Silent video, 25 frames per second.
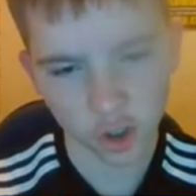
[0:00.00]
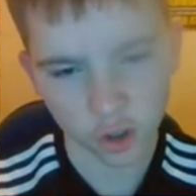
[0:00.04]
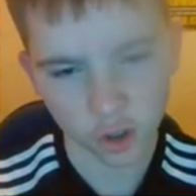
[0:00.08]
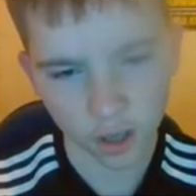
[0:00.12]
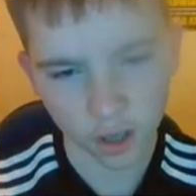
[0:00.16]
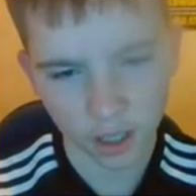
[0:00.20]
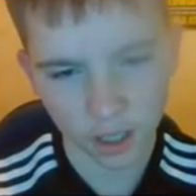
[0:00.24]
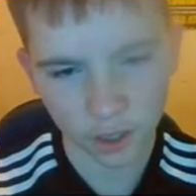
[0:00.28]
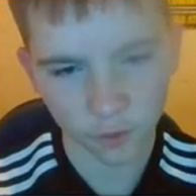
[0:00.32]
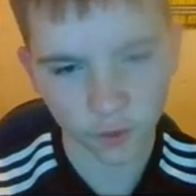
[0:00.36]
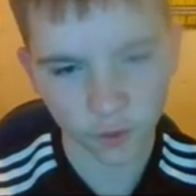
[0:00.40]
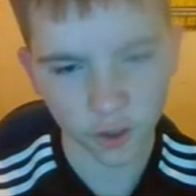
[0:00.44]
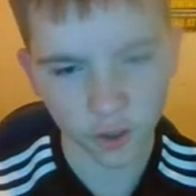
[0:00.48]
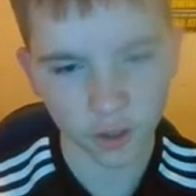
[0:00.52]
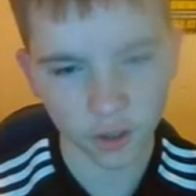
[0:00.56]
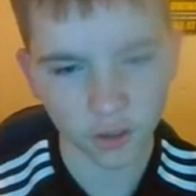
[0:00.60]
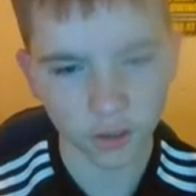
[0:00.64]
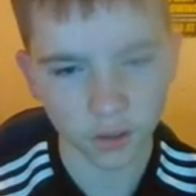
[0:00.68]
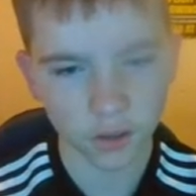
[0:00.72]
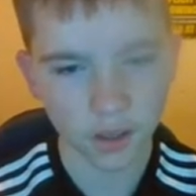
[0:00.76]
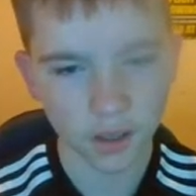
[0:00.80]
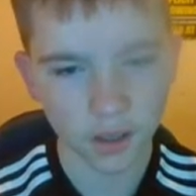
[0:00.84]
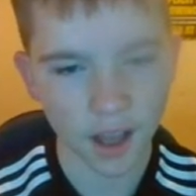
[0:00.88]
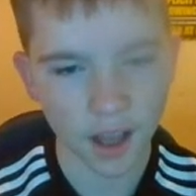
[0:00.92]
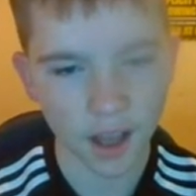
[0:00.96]

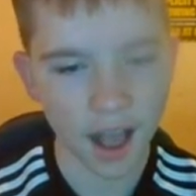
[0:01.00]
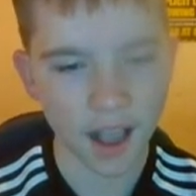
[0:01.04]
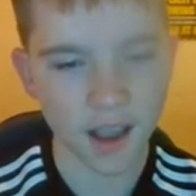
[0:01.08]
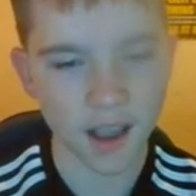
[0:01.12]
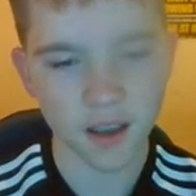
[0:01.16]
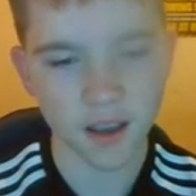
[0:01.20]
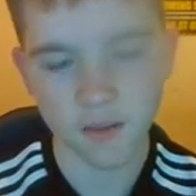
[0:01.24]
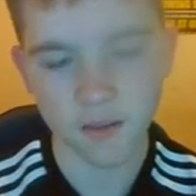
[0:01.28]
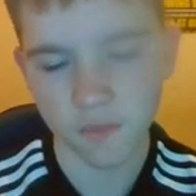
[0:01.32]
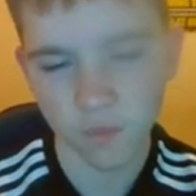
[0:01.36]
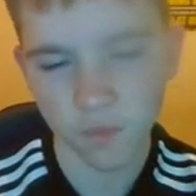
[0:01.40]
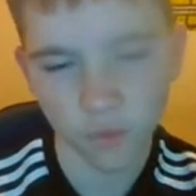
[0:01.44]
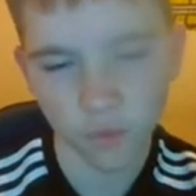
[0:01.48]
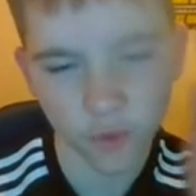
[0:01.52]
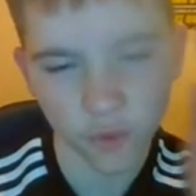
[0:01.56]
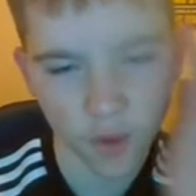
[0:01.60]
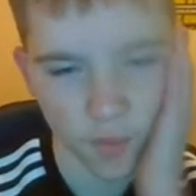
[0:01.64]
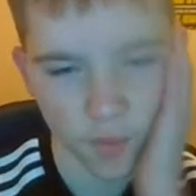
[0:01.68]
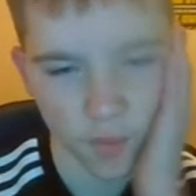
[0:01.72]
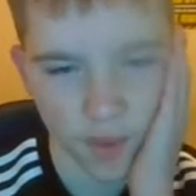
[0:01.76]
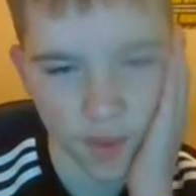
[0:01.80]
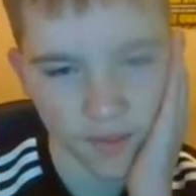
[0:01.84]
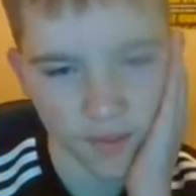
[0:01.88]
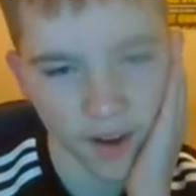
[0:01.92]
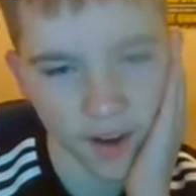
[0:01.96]
stressful time
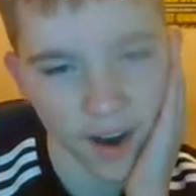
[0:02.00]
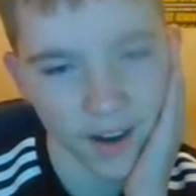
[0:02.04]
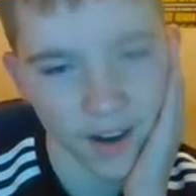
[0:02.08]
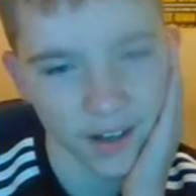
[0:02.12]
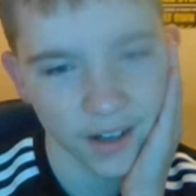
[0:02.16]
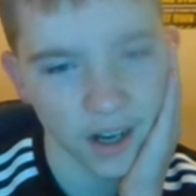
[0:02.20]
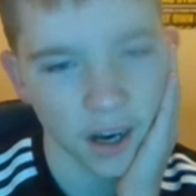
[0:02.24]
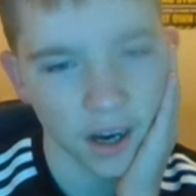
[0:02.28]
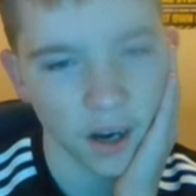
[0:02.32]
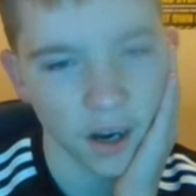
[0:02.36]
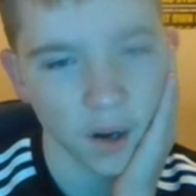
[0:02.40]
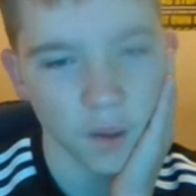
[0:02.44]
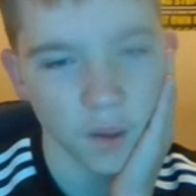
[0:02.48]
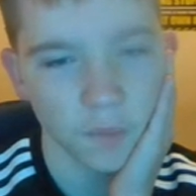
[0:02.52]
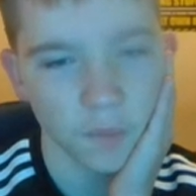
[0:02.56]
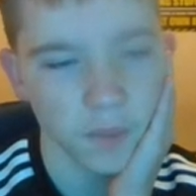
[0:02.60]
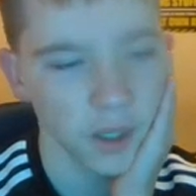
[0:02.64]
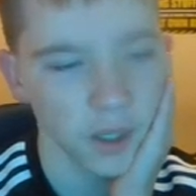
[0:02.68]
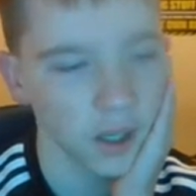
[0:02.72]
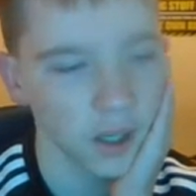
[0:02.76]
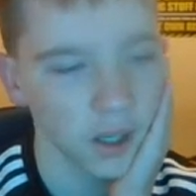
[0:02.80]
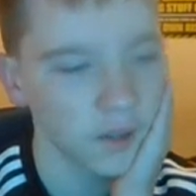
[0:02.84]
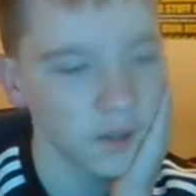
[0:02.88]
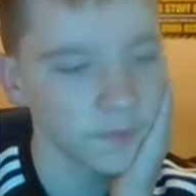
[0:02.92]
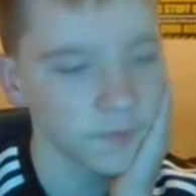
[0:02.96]
for me right now.
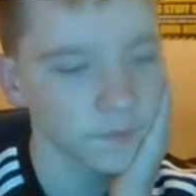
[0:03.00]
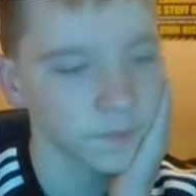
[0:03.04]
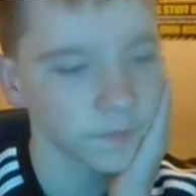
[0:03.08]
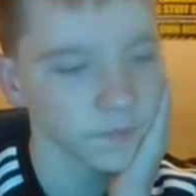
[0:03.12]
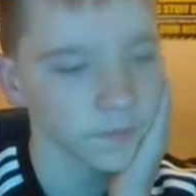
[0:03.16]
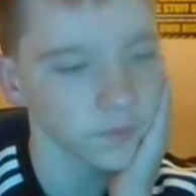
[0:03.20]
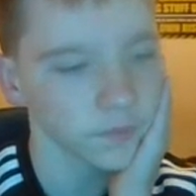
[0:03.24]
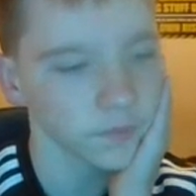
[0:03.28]
But,